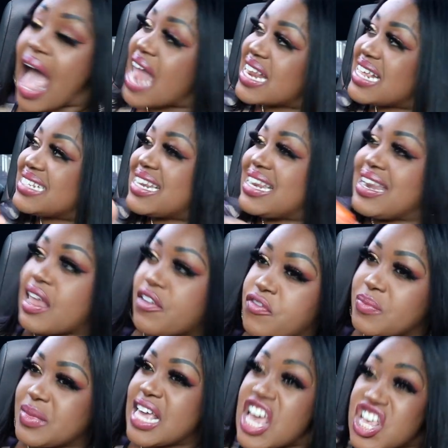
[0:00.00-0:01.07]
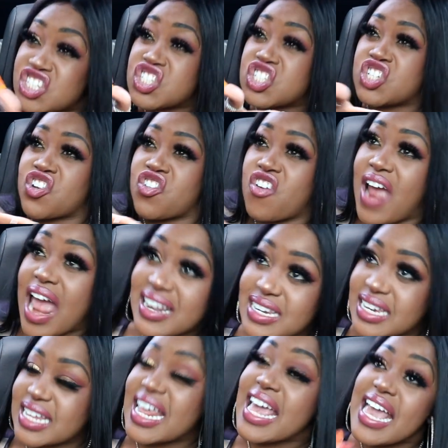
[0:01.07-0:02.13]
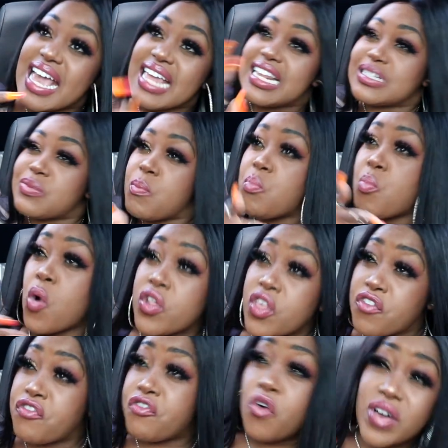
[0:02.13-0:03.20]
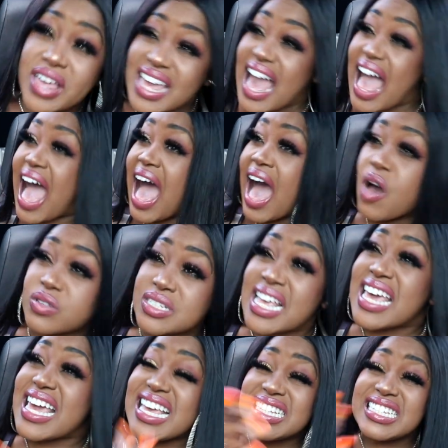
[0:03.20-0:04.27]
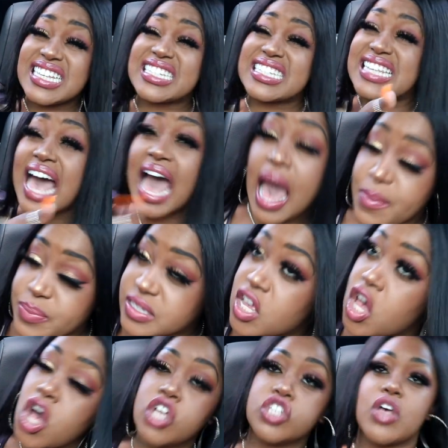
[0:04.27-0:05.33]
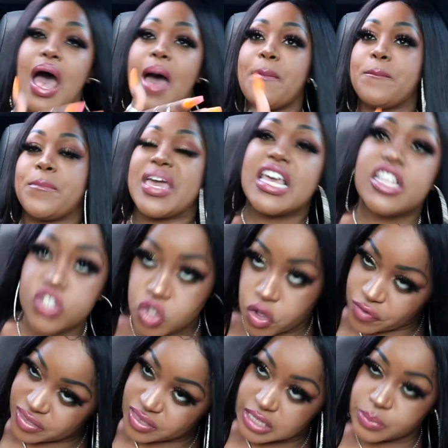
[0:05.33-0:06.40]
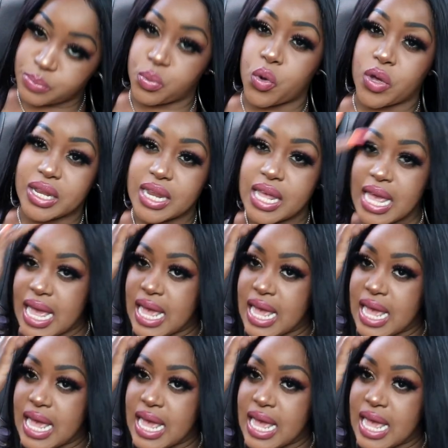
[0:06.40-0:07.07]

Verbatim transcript: and he's left me stranded in his motherfucking house is he tapped so i'm pissed off at this point